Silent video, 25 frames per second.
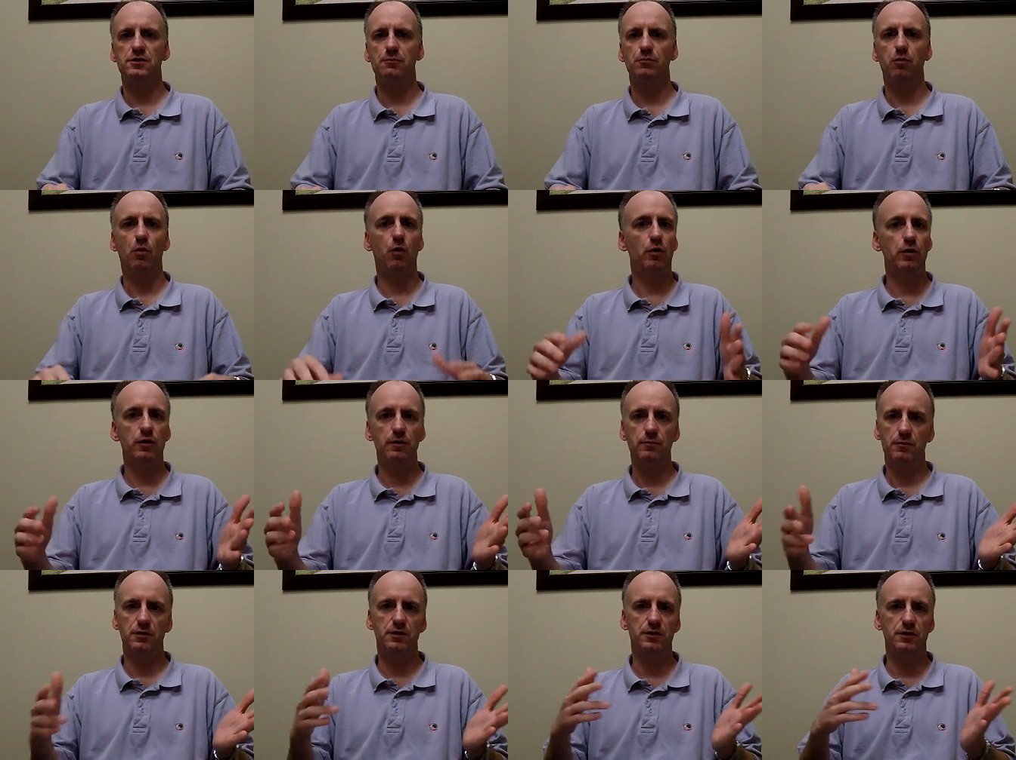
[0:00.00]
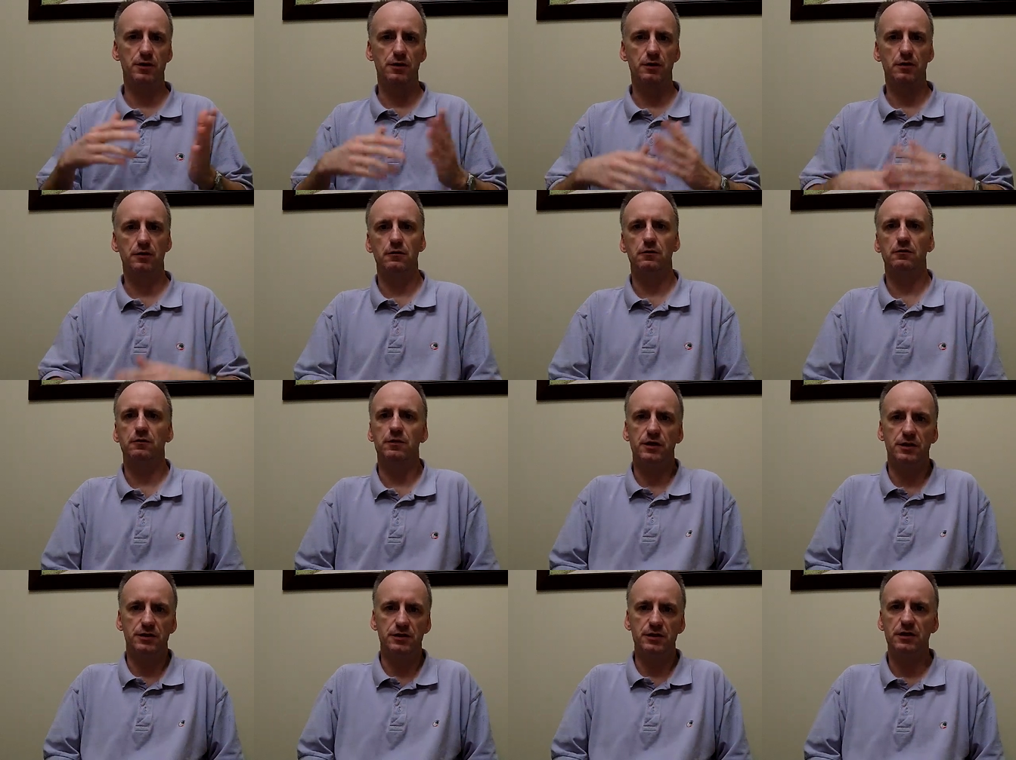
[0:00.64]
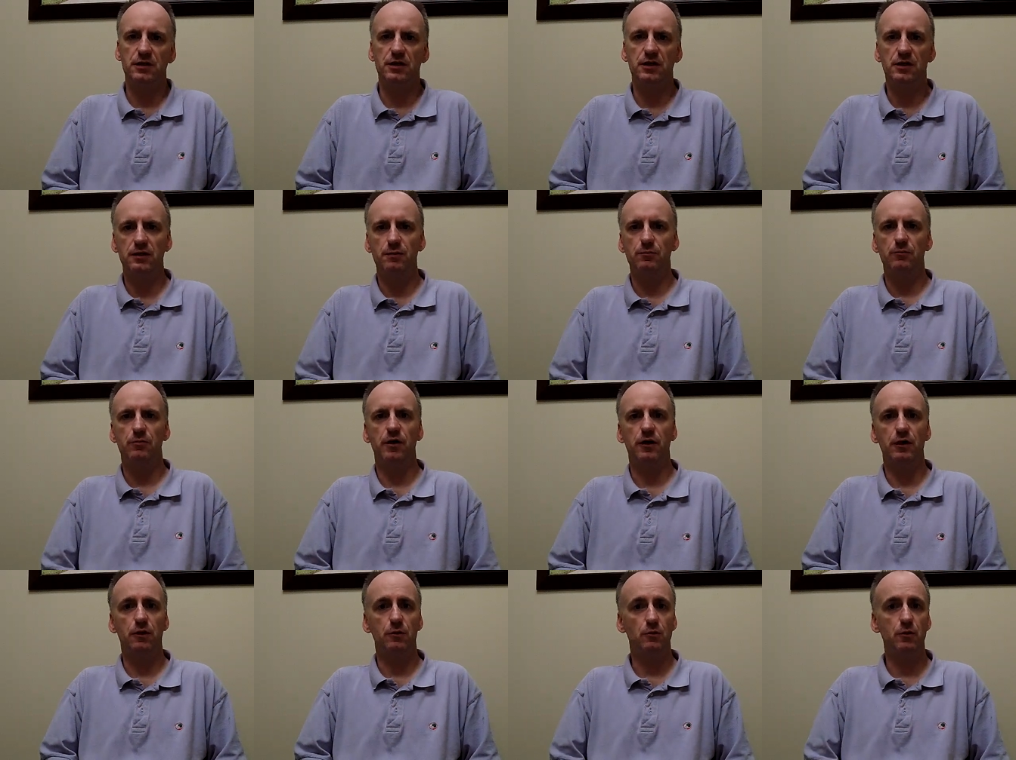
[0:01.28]
supporting material that you need
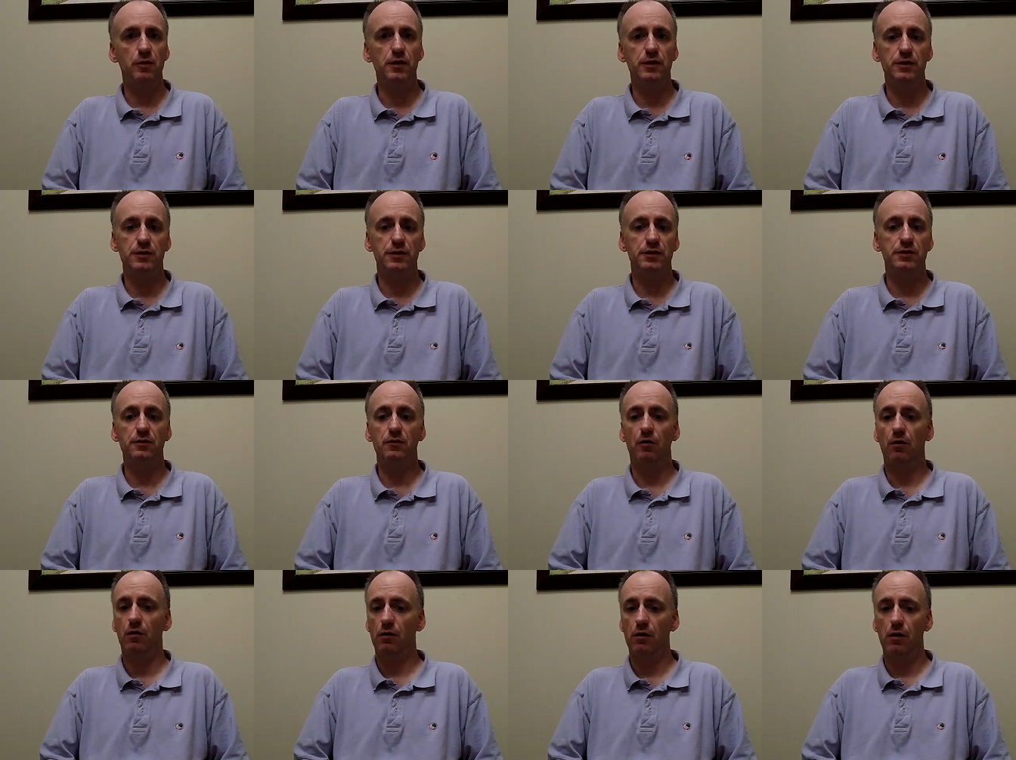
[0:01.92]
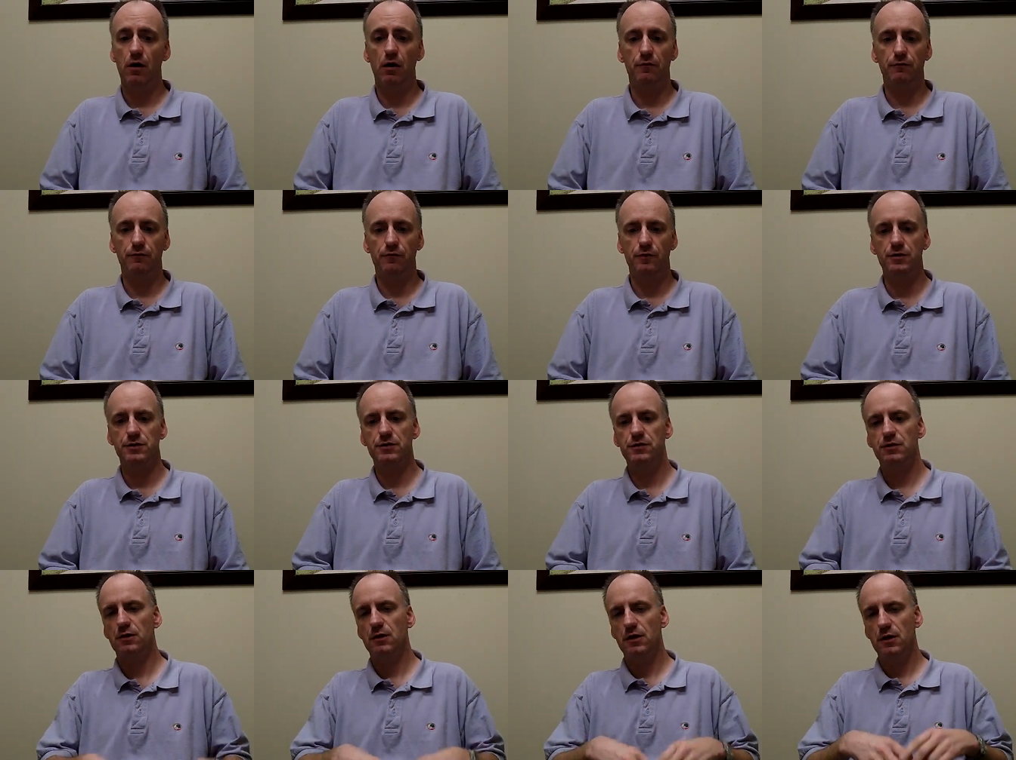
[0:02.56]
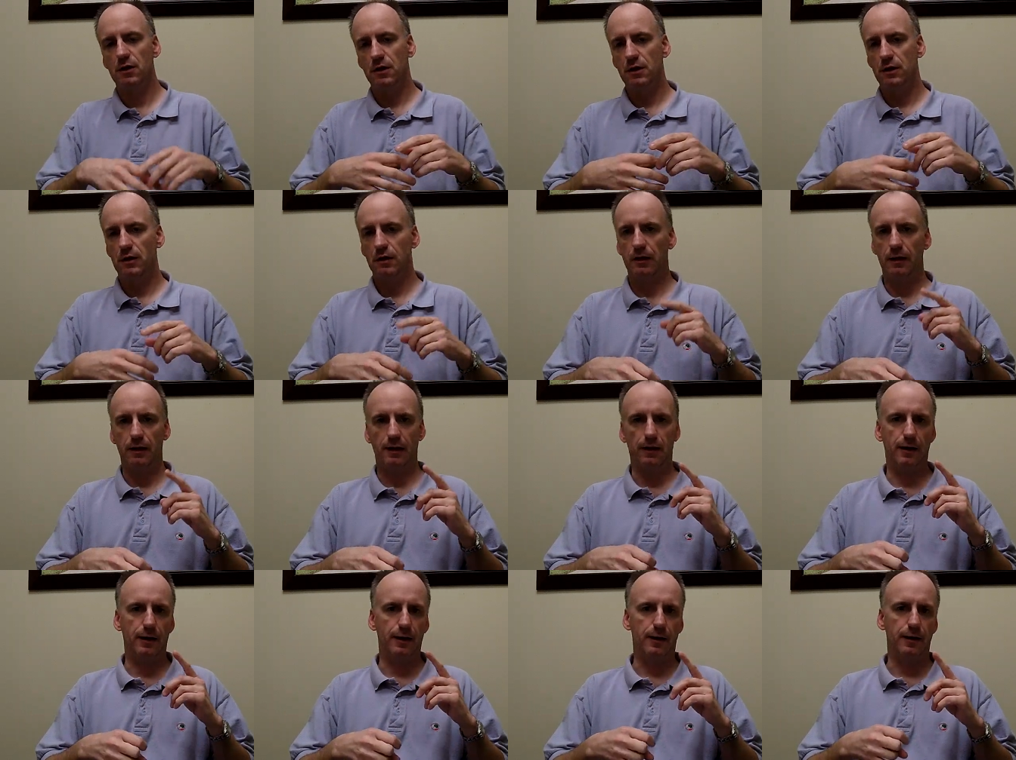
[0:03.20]
to bring with you to our office.
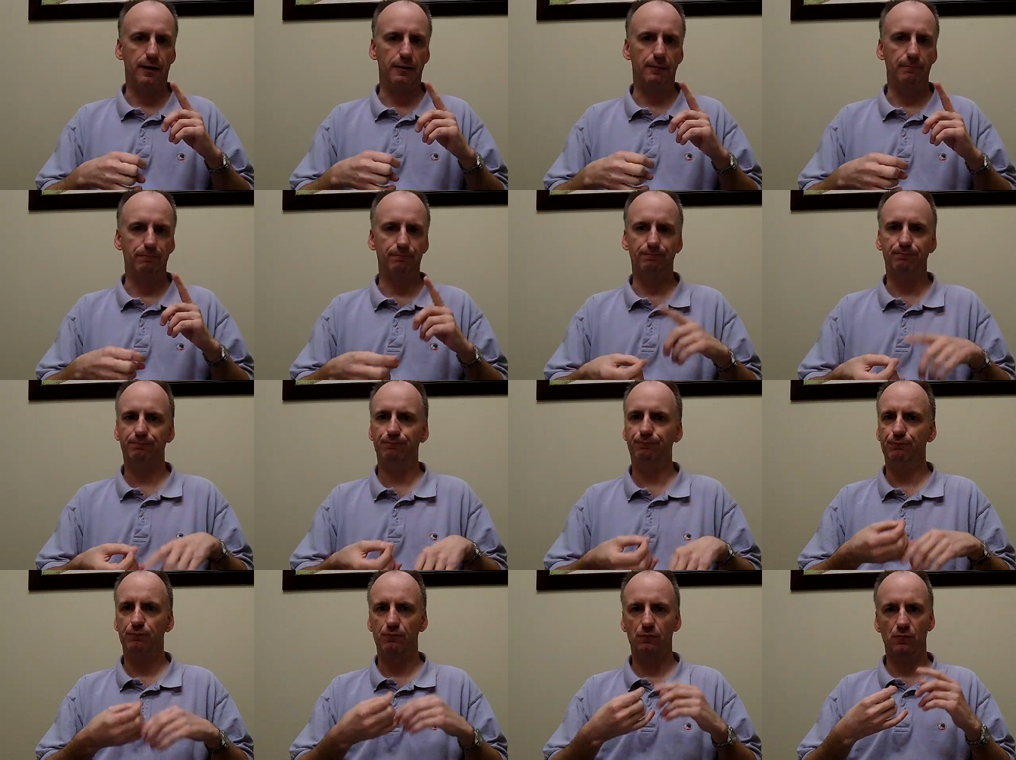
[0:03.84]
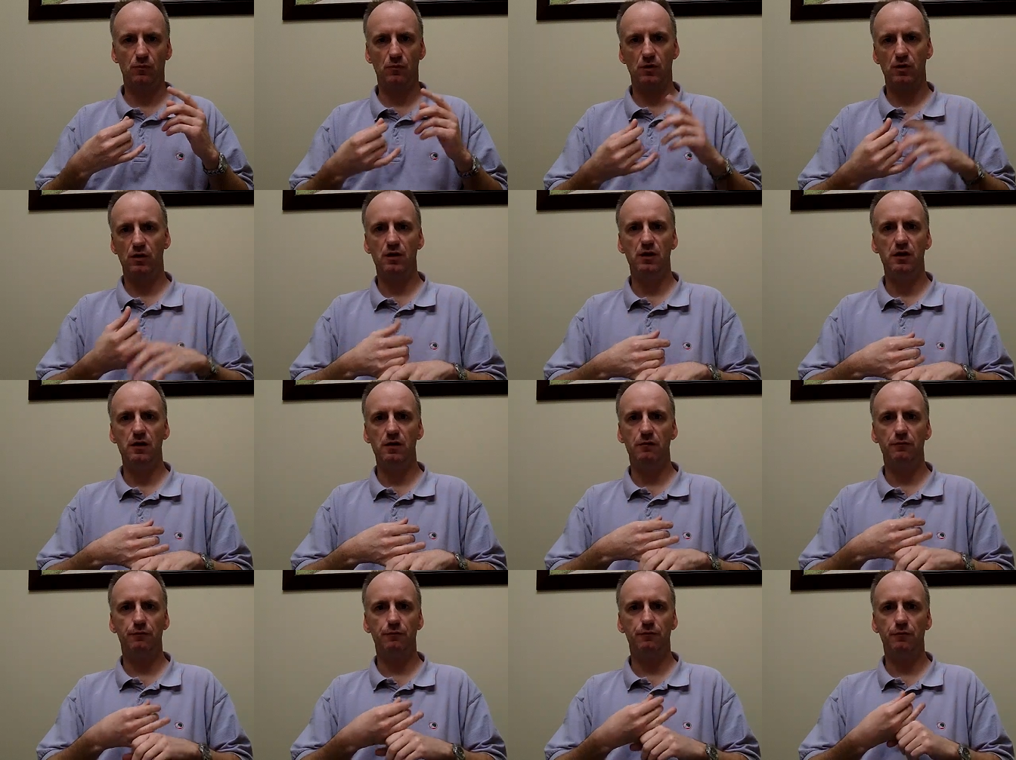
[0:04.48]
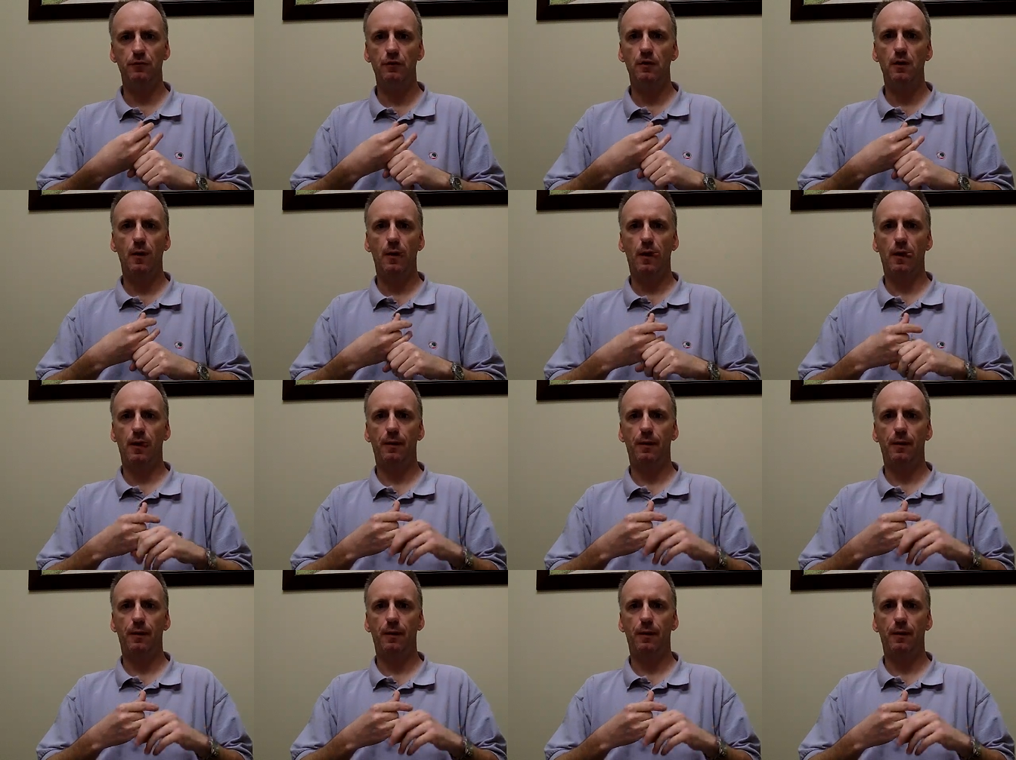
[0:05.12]
Uh, if